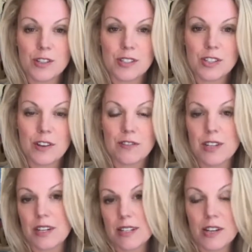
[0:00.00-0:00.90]
shift
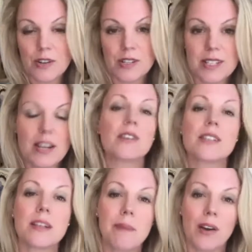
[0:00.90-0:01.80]
gears and tell
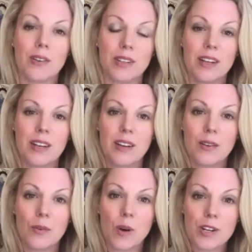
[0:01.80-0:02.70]
us about
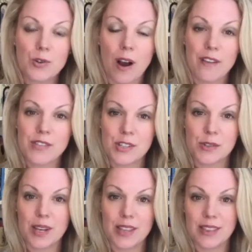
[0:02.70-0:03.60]
what drives
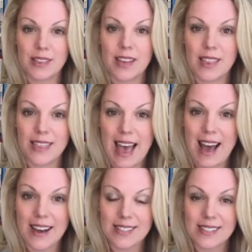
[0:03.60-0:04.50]
you in
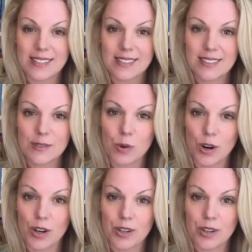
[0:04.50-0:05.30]
that work.